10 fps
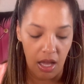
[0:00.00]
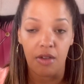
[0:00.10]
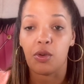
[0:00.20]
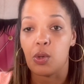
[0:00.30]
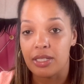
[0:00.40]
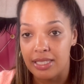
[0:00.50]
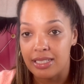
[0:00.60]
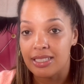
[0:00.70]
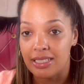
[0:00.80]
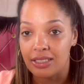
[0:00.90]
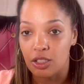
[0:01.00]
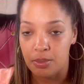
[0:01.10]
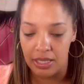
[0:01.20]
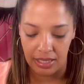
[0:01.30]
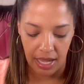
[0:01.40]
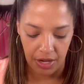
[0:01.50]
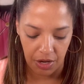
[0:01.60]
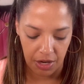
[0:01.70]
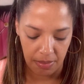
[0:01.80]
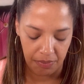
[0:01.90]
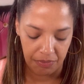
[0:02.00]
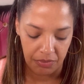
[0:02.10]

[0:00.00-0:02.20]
Of course, it is a little bit lighter,